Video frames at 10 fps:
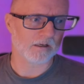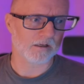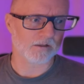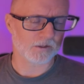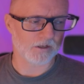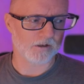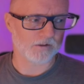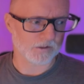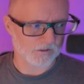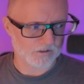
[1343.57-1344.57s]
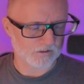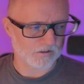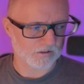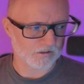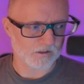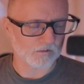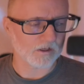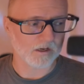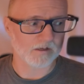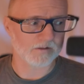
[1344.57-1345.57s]
in chairs since the, since they were
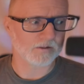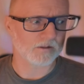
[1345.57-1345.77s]
kids.